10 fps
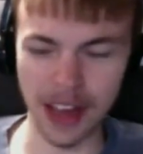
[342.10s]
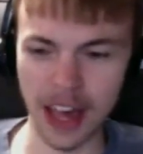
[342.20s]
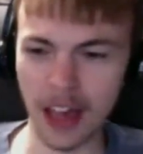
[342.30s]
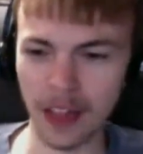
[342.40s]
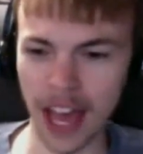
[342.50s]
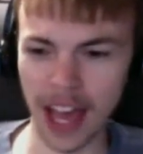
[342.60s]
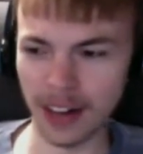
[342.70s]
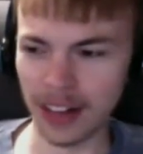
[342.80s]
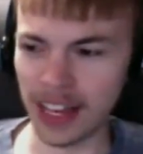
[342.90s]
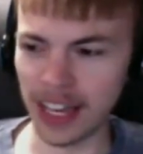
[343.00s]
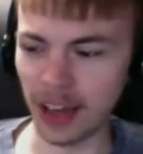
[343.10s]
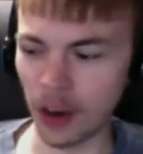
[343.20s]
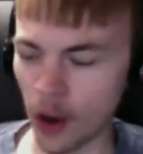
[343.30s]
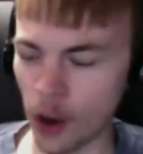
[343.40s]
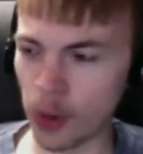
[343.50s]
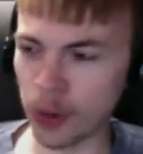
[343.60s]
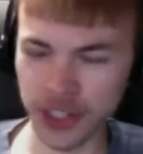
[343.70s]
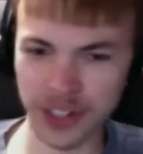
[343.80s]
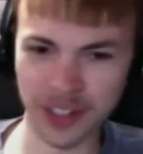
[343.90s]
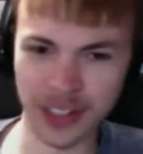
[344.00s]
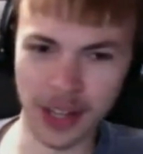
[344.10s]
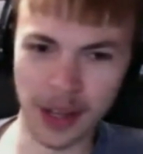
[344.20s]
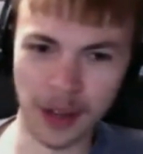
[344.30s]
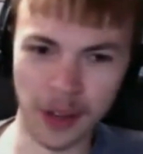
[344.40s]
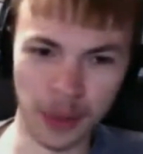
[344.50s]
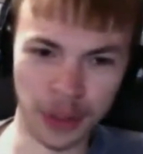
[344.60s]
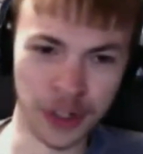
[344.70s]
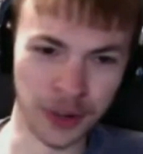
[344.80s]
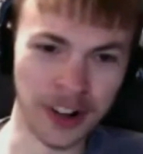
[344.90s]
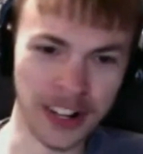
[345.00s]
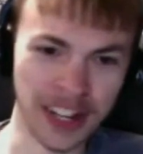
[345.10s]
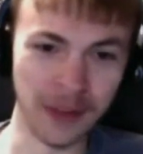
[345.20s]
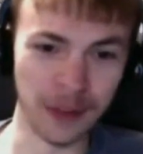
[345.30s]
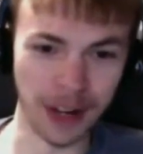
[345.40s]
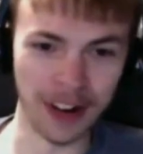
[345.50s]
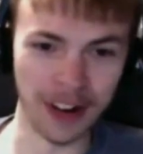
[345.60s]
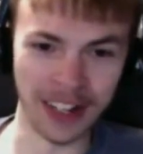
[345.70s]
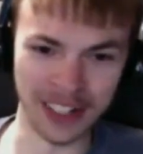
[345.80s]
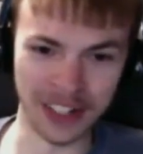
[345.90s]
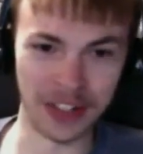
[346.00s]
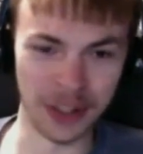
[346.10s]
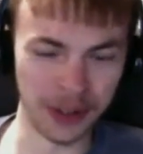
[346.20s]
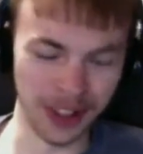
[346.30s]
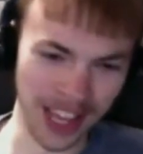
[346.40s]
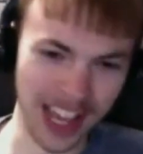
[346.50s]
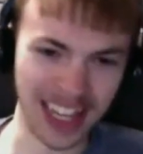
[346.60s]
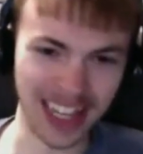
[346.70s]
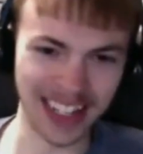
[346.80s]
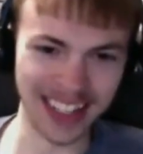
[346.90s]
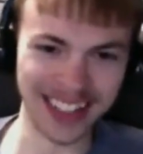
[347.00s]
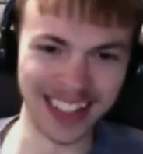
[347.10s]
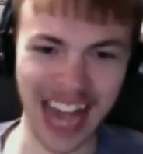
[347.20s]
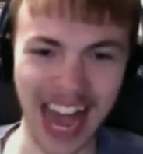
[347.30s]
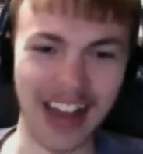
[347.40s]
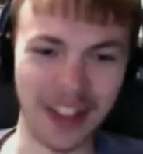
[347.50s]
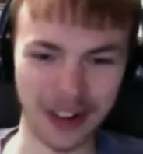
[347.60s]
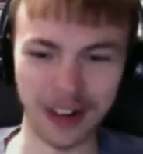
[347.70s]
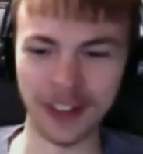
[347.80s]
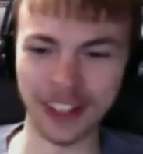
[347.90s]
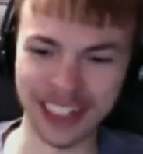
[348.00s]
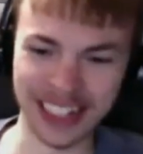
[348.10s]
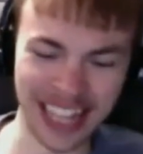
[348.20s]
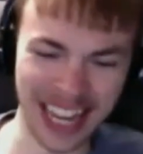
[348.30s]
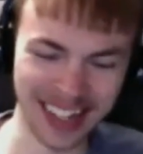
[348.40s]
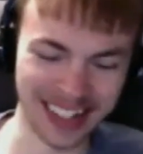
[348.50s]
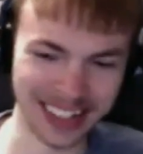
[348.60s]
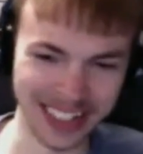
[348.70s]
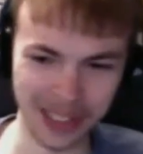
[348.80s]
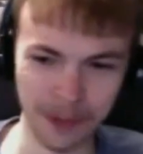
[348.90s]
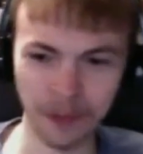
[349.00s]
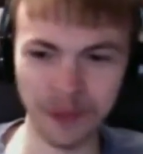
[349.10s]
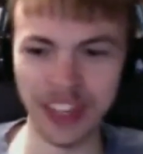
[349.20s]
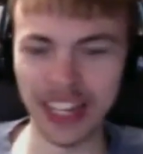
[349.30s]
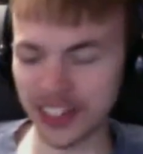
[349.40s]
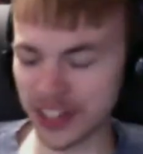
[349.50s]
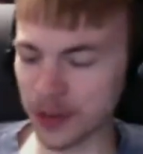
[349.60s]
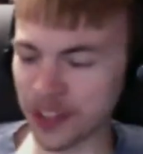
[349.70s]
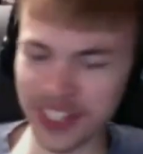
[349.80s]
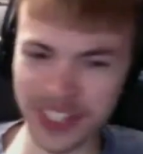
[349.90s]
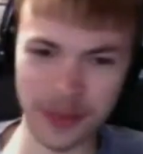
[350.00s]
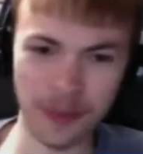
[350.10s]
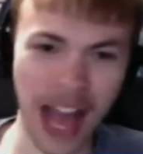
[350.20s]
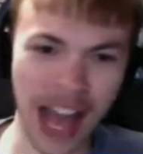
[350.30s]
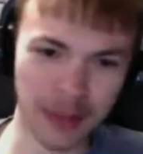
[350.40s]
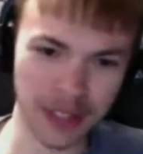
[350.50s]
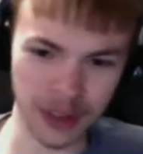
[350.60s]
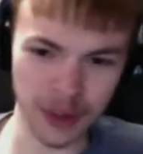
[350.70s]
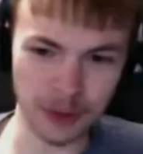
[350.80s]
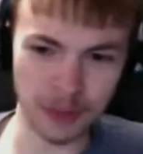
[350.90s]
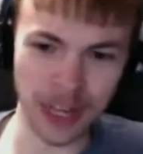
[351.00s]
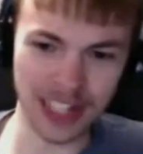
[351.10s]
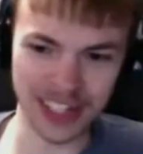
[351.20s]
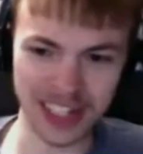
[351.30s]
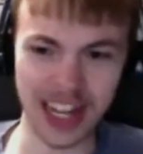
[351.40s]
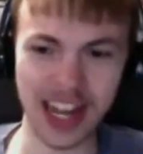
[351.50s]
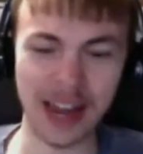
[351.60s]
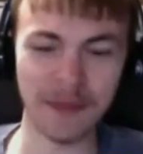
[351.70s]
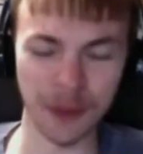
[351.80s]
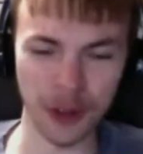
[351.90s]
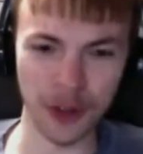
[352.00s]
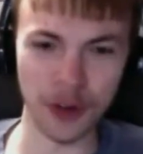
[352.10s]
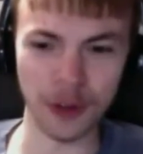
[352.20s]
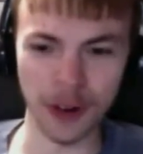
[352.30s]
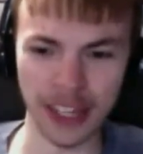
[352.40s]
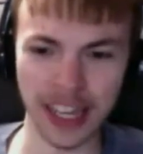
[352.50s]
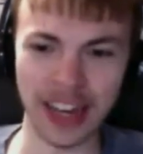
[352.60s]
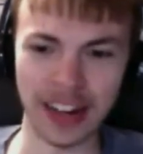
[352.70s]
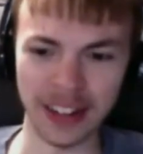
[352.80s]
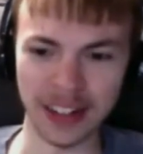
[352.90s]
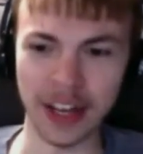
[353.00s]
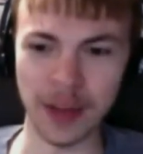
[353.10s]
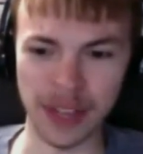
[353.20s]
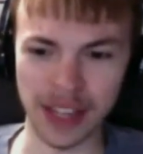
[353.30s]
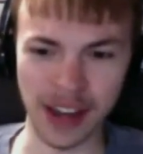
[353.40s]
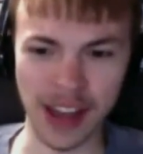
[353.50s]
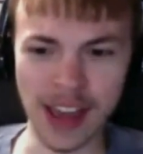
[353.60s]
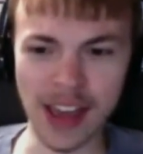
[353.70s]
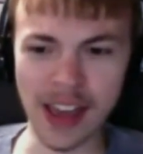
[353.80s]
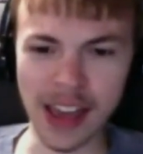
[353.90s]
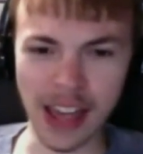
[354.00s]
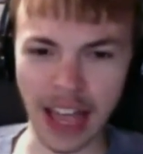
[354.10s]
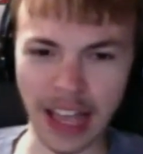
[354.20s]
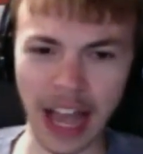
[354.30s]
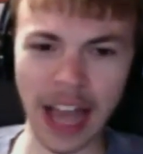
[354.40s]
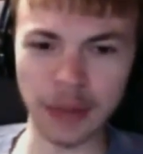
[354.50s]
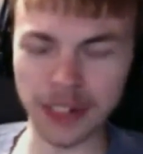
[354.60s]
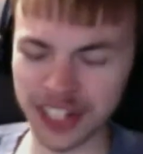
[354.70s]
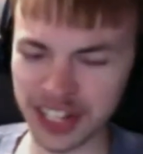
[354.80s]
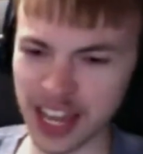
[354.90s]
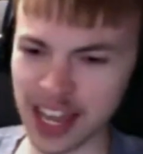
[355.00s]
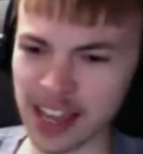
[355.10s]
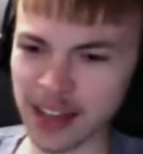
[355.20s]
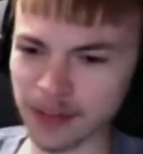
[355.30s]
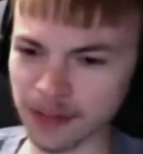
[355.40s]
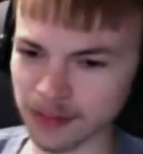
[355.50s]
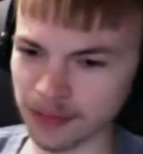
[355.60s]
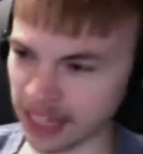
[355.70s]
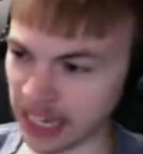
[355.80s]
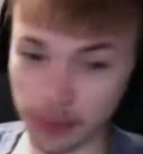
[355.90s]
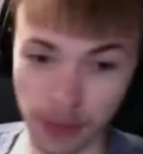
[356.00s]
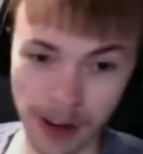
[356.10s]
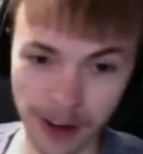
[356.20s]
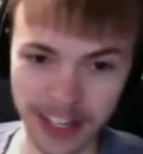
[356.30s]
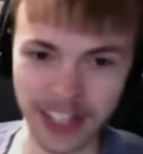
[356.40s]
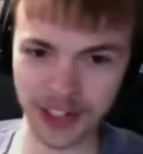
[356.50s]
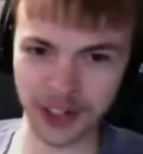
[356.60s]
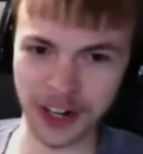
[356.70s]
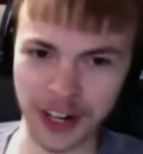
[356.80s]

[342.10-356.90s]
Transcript: that almost the majority of Americans don't like either of the leading candidates. And so this is the absolute best time for a third-party candidate to come in, I would say, in modern history.